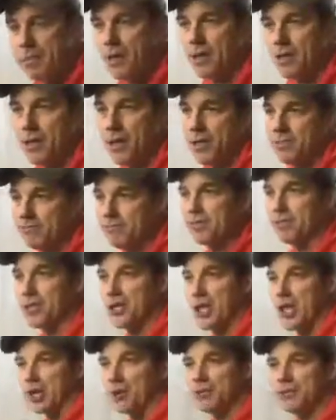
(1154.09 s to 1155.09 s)

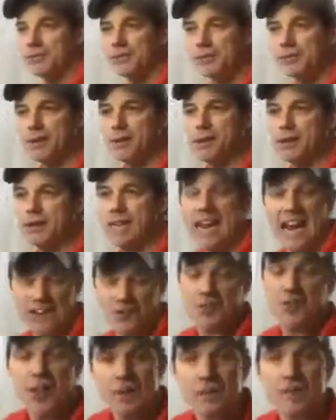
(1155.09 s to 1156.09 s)
you know, it
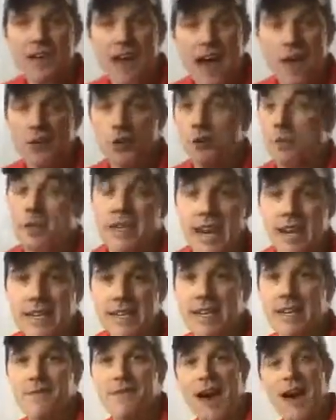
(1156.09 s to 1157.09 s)
has some value, but not
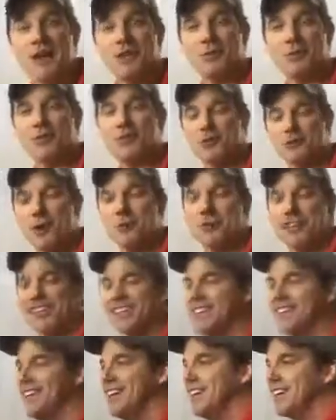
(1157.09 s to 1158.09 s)
any value in swimming.
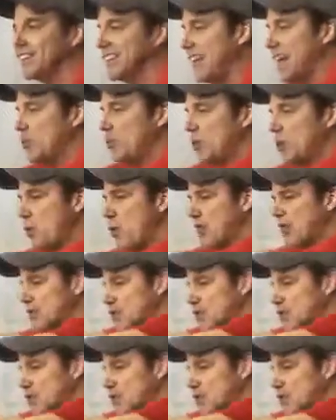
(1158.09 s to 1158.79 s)
Okay, we want